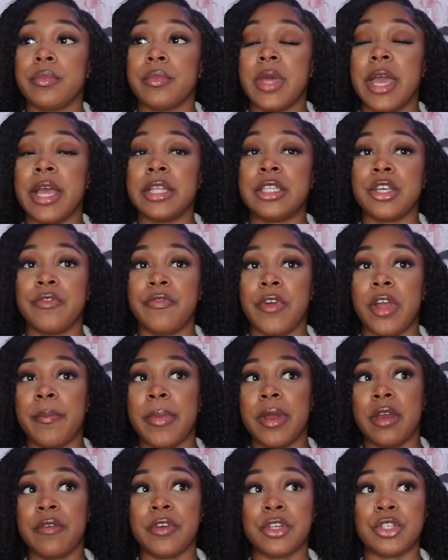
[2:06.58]
It's very
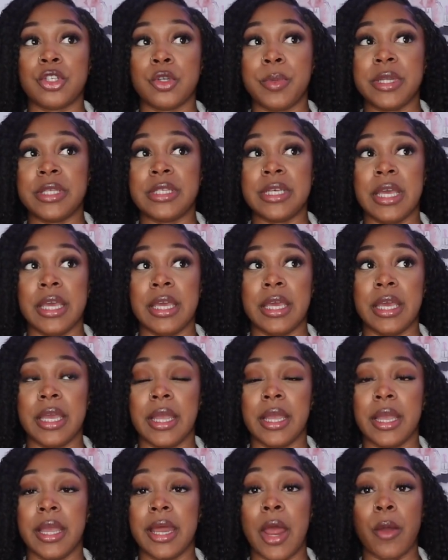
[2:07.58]
beneficial to be
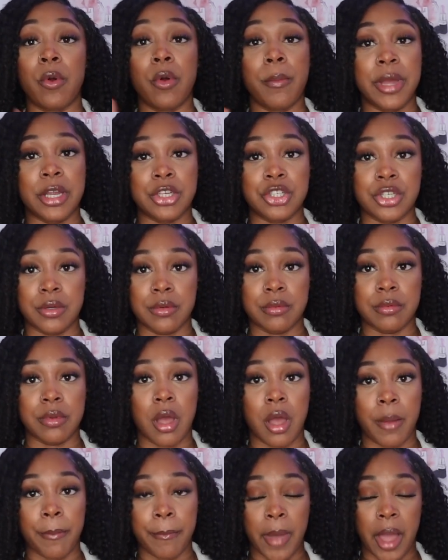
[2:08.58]
taking, and I will mention
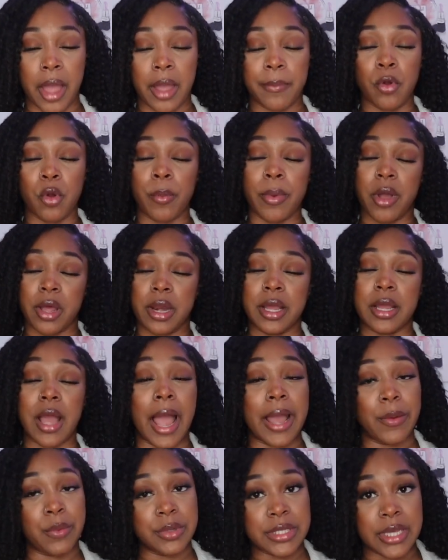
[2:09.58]
my probiotic
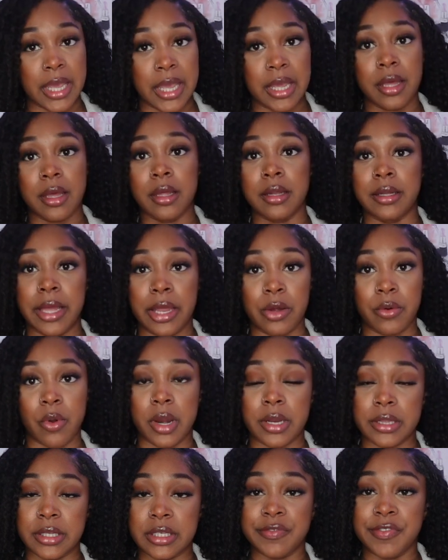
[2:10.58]
I will take later
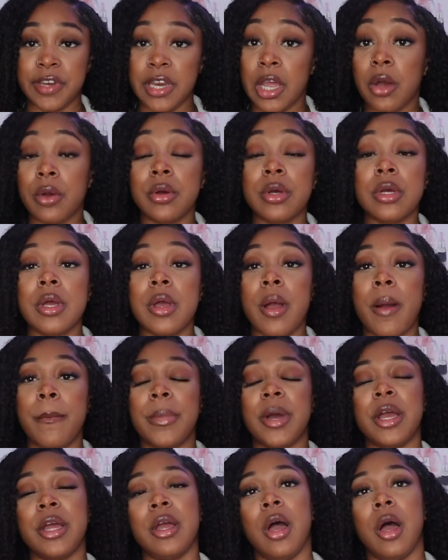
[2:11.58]
on in this video,
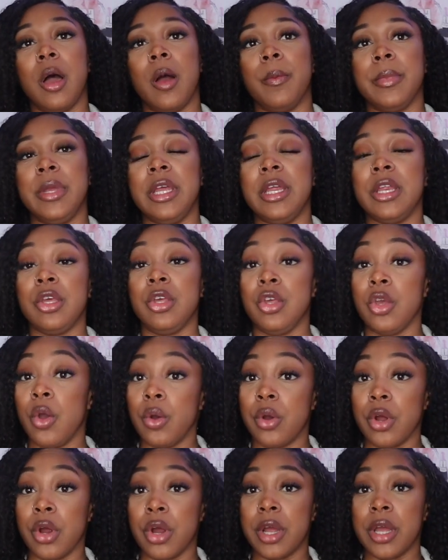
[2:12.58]
but eating
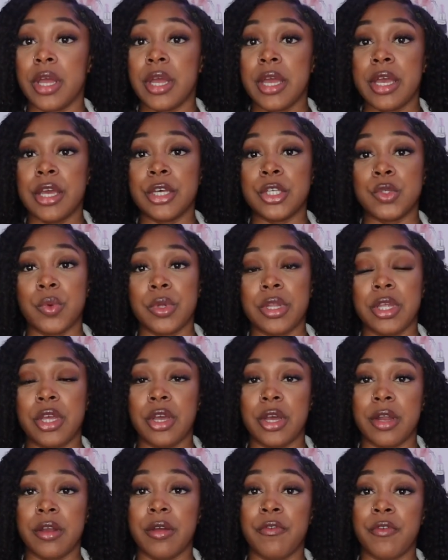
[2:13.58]
yogurt is really
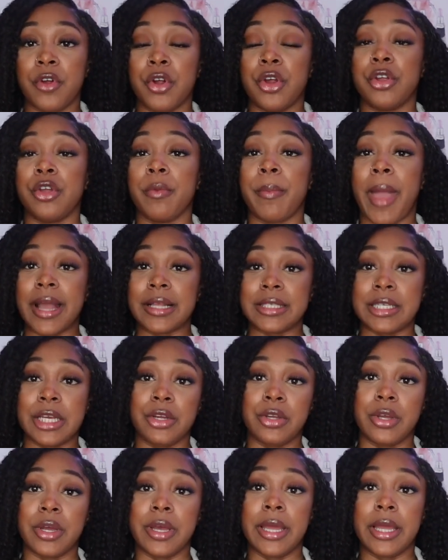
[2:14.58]
good for your
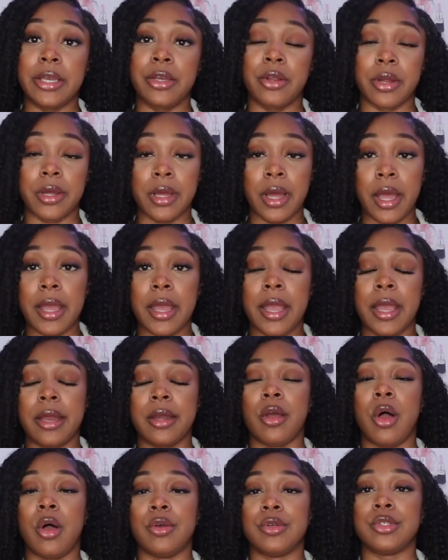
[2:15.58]
bacteria in your gut
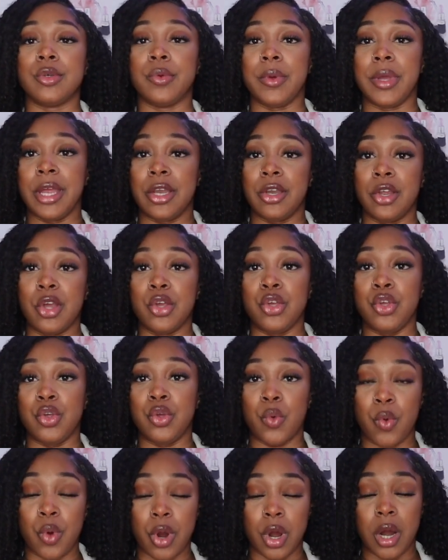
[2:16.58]
and also in
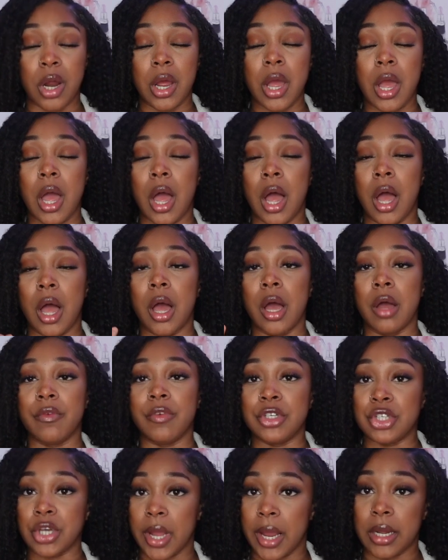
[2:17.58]
your
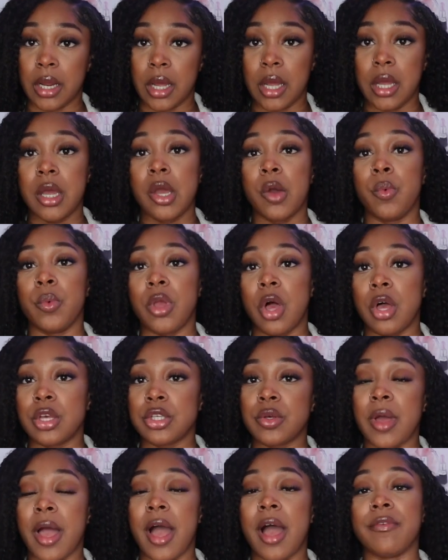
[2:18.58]
vagina. We
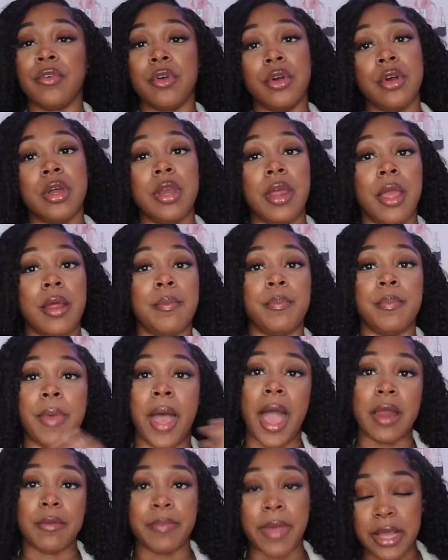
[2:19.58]
also have good and
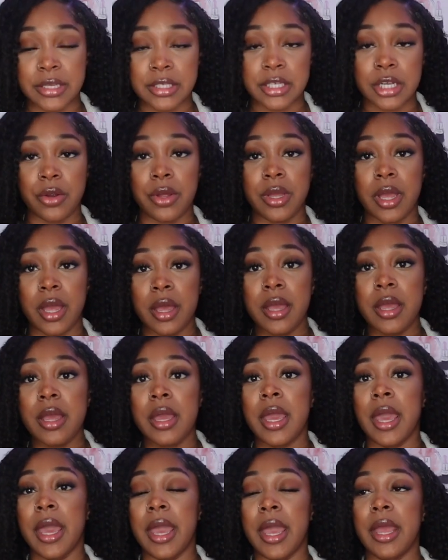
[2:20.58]
bad bacteria,
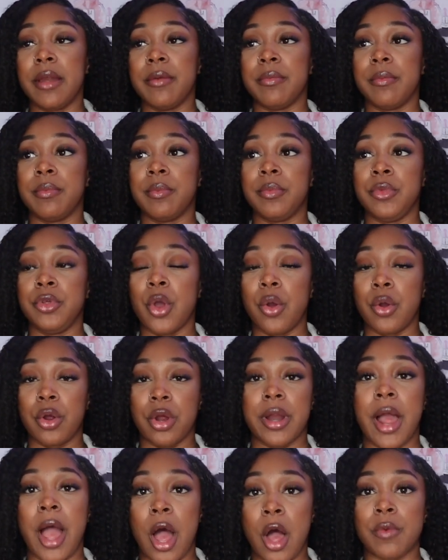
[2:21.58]
and
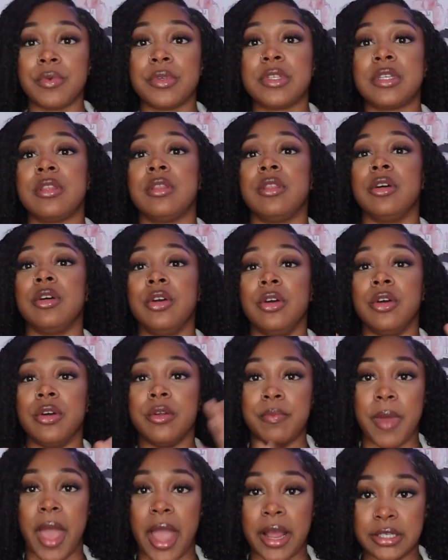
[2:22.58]
yogurt helps the
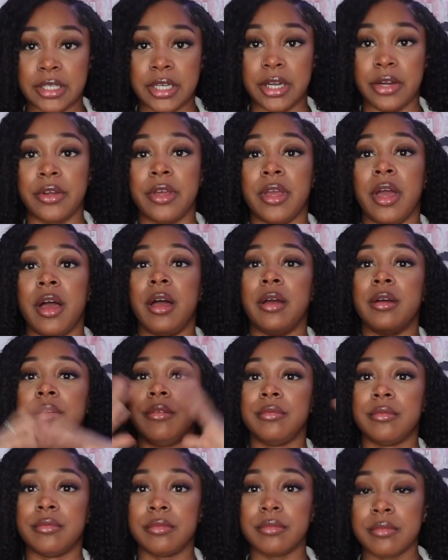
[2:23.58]
good bacteria
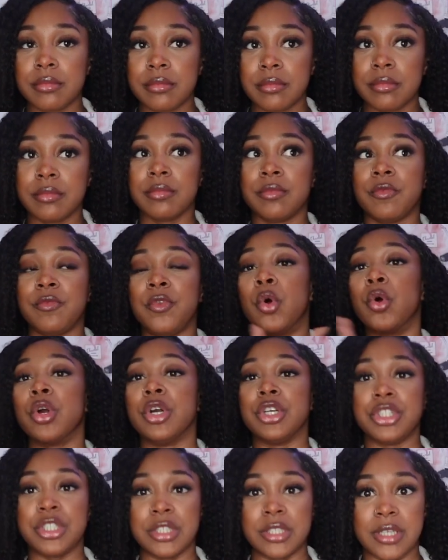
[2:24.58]

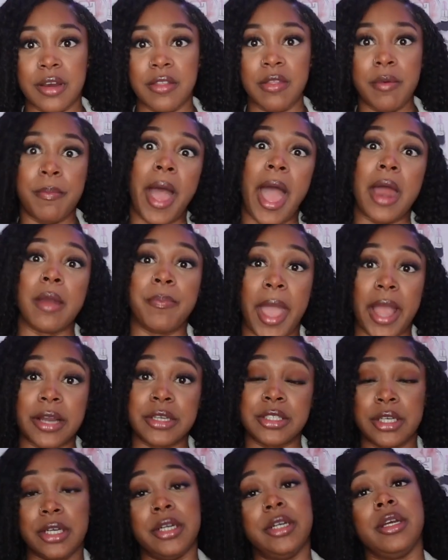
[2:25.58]
flourish instead of the bad
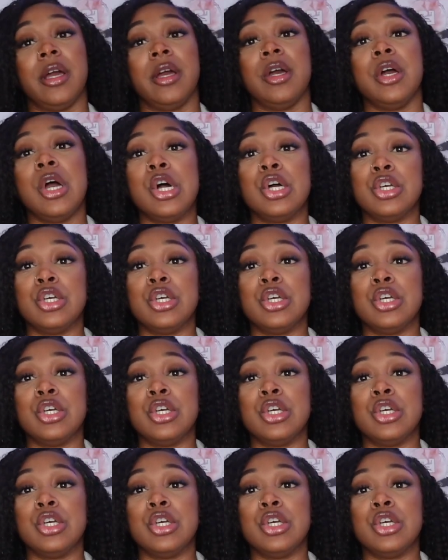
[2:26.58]
bacteria.